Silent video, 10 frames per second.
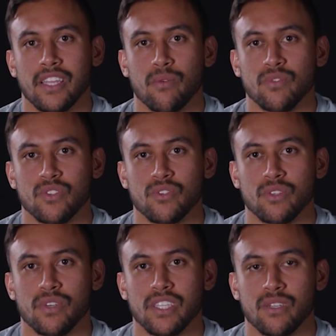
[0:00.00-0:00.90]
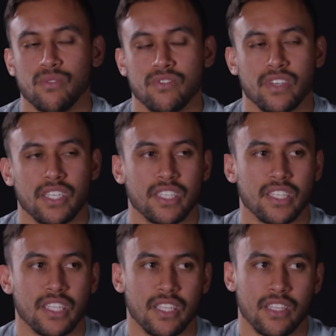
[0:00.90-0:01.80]
that was the only way that I was finally
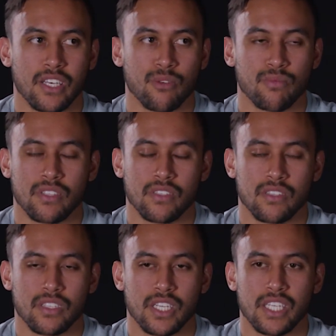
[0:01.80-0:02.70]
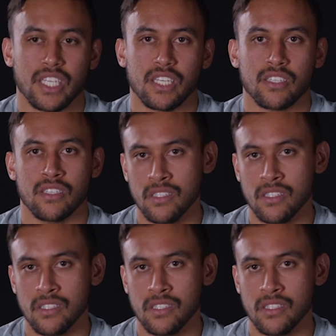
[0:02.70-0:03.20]
gonna get the help that I needed.